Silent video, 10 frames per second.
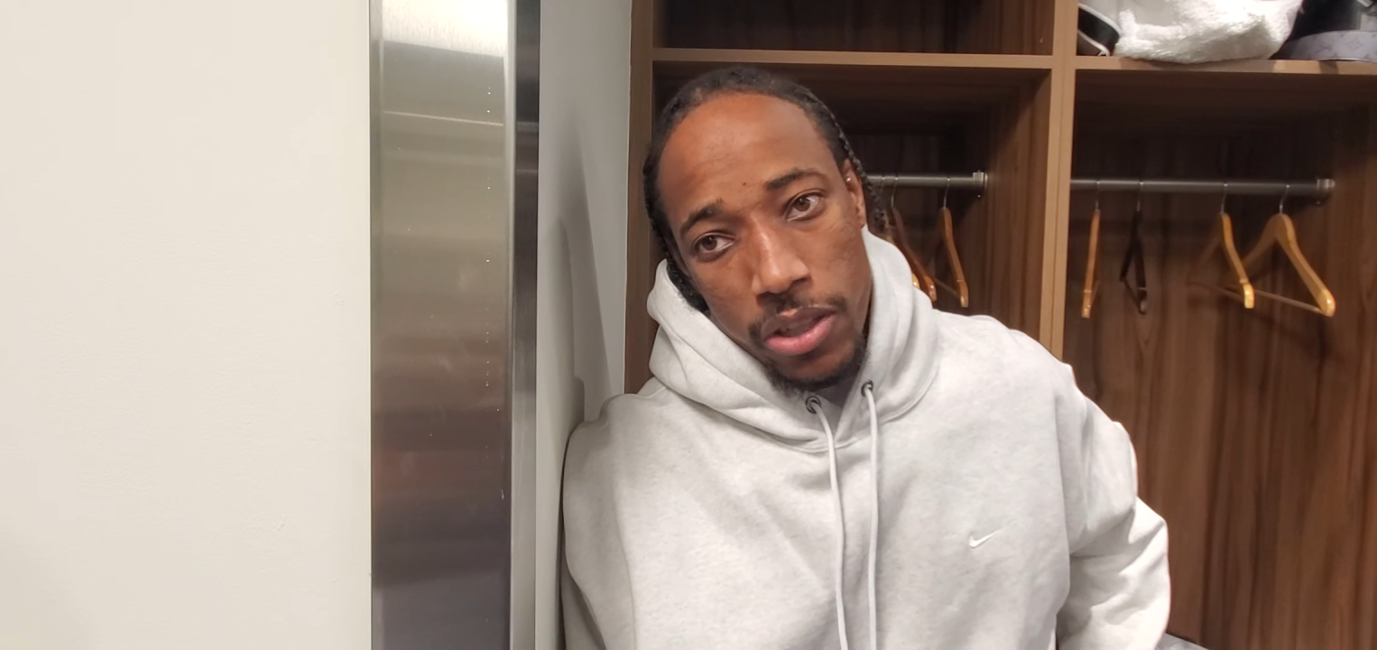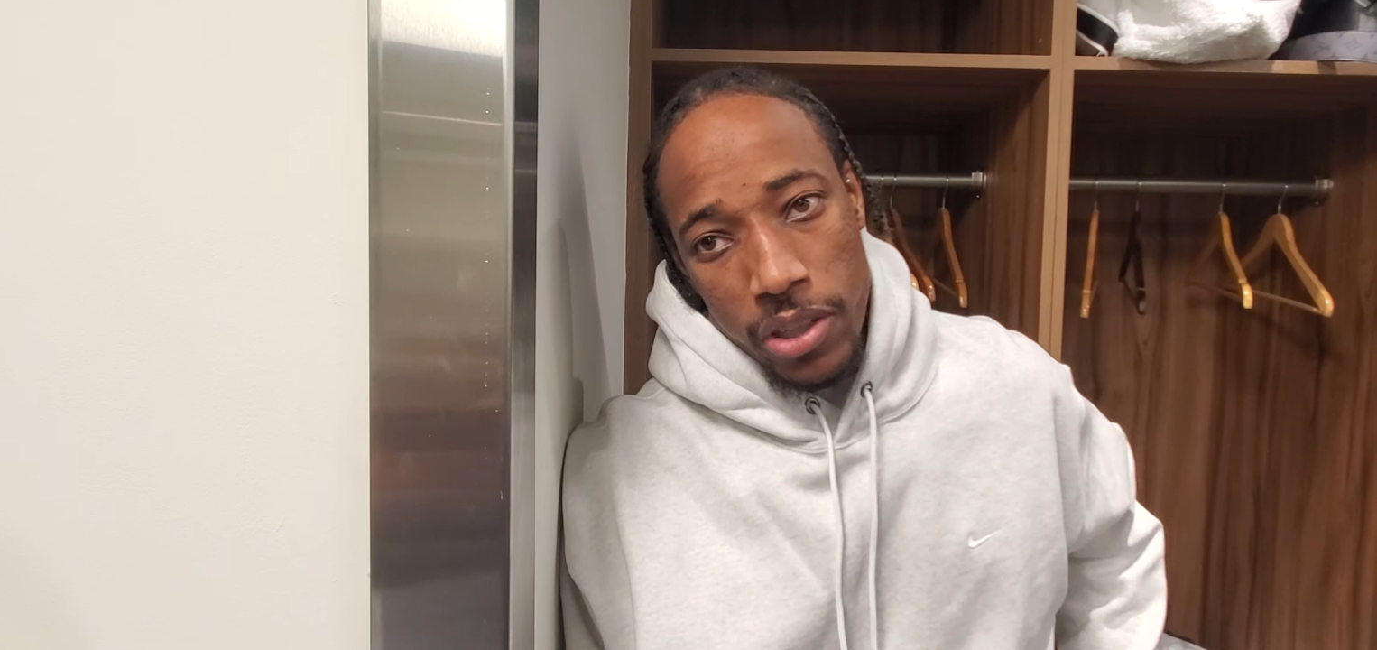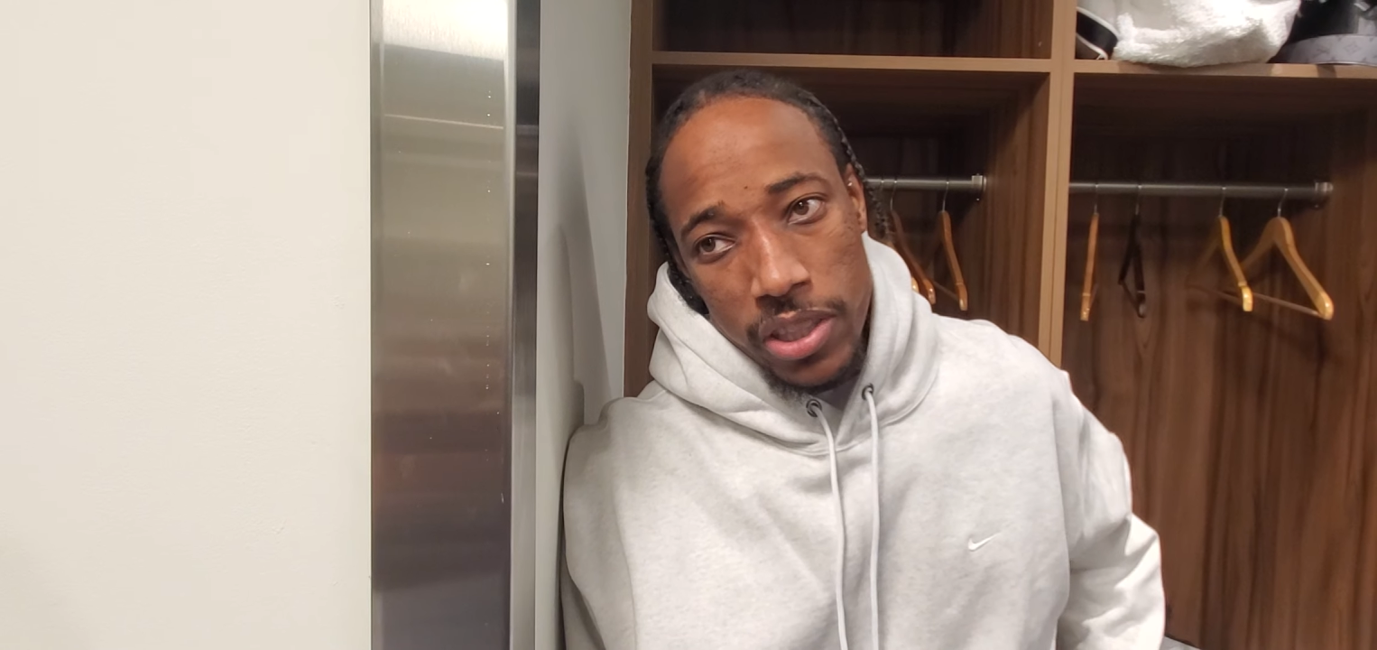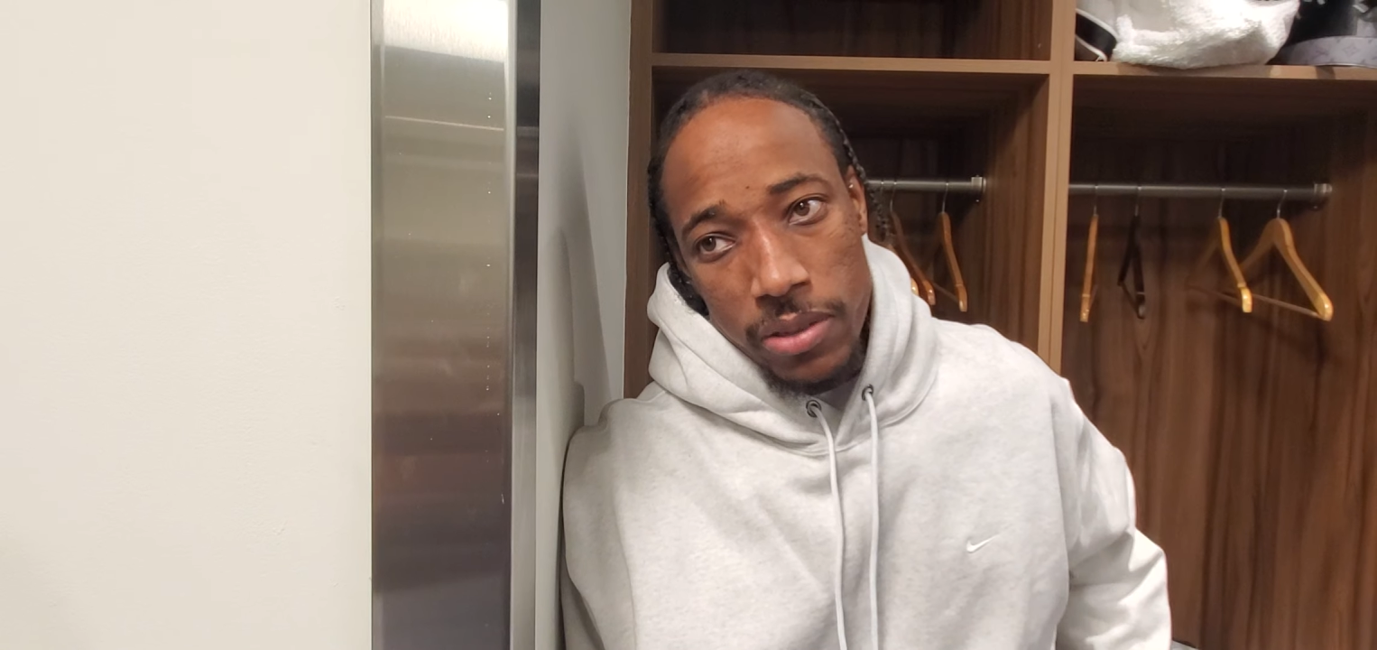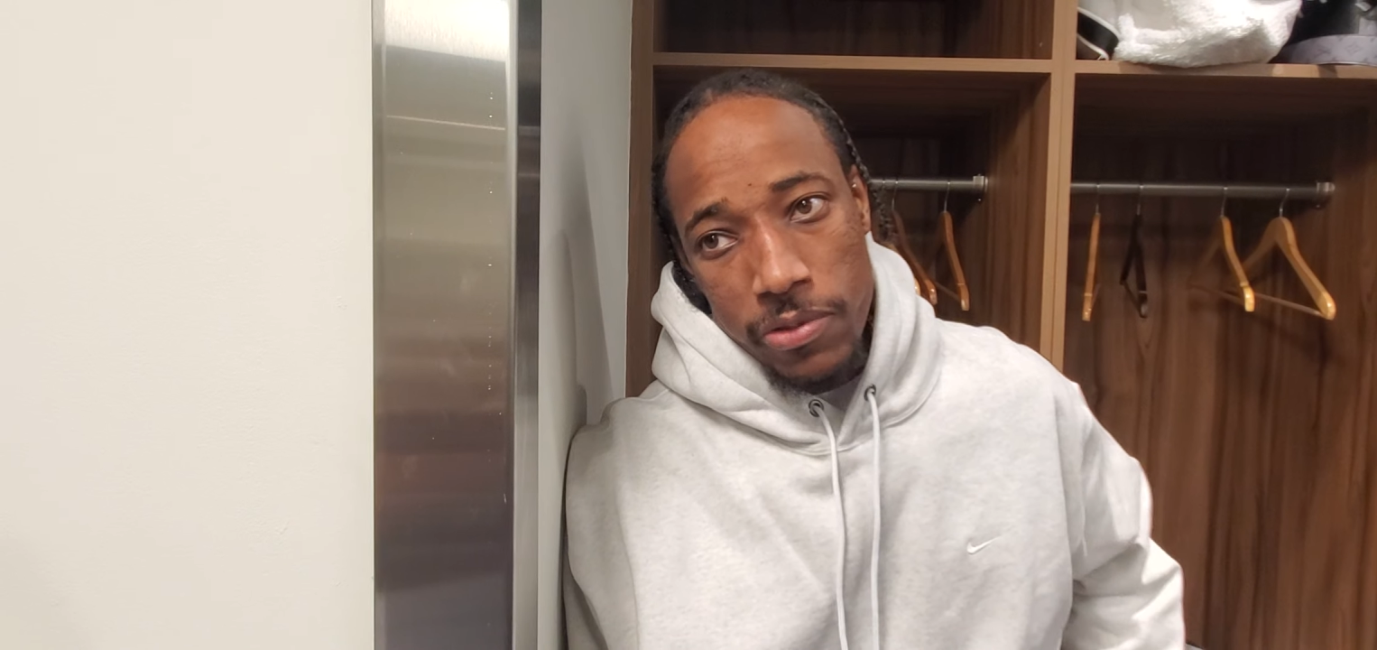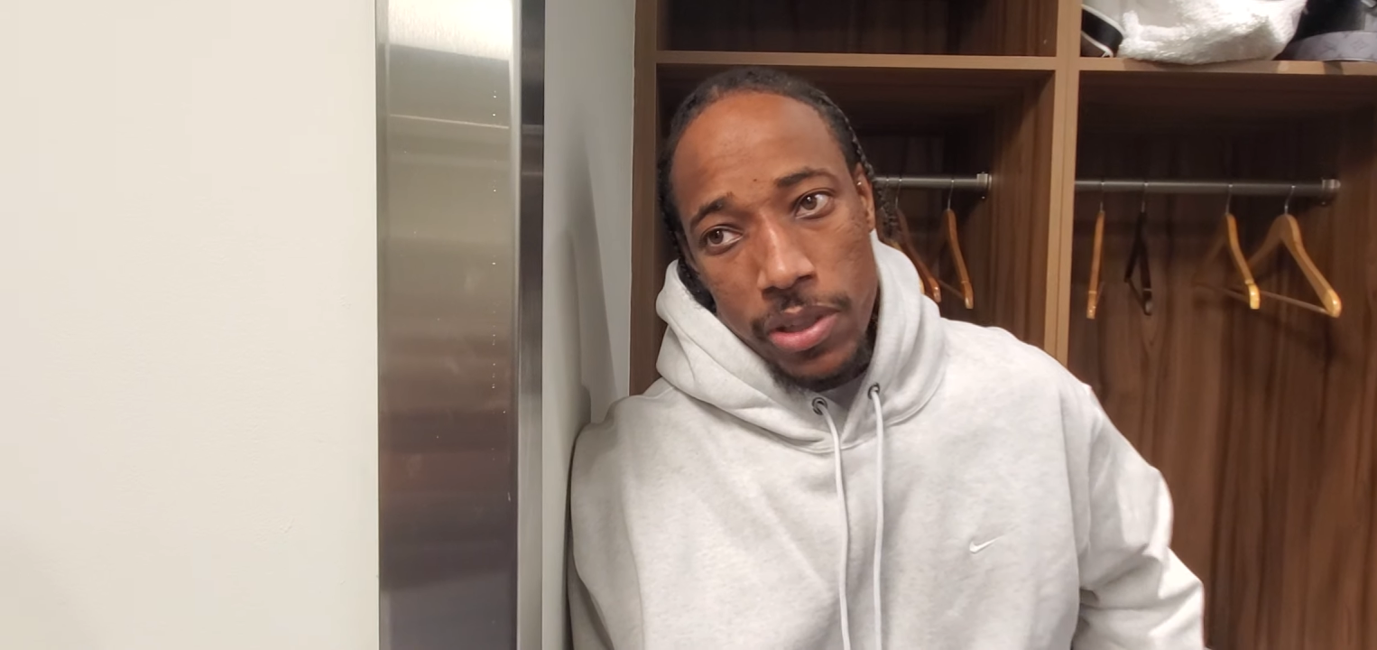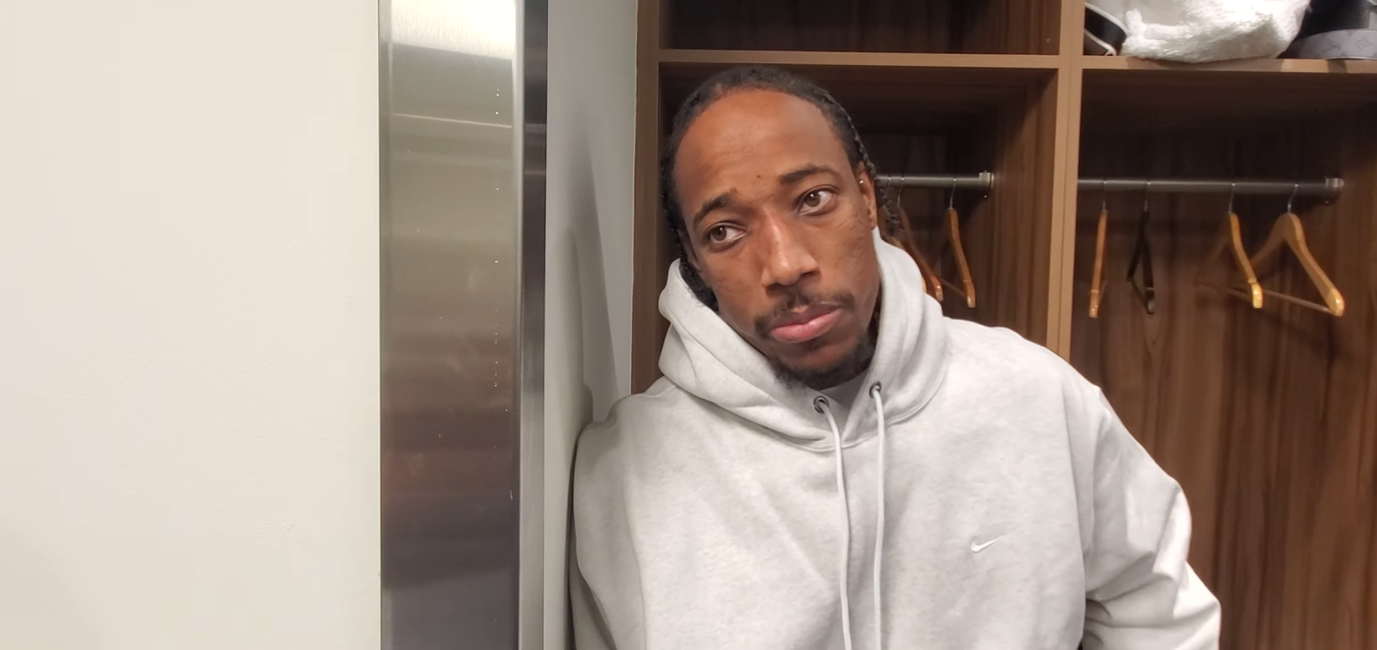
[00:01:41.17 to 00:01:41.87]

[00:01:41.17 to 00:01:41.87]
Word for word: aggressive,